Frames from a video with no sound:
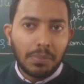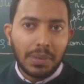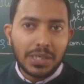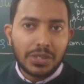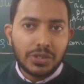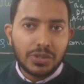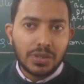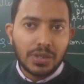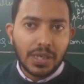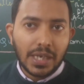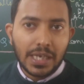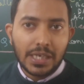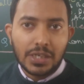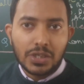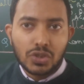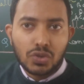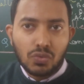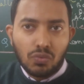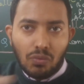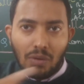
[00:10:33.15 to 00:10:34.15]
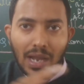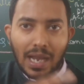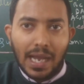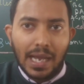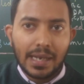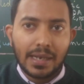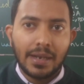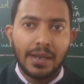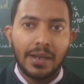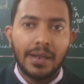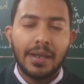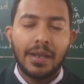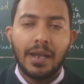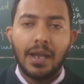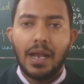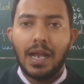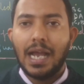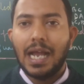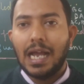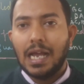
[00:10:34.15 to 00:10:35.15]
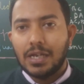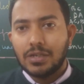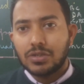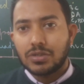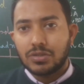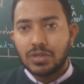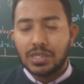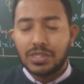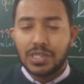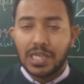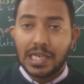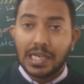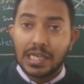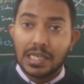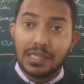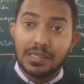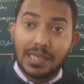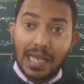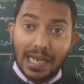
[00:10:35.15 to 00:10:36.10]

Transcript: but in a square and rectangle,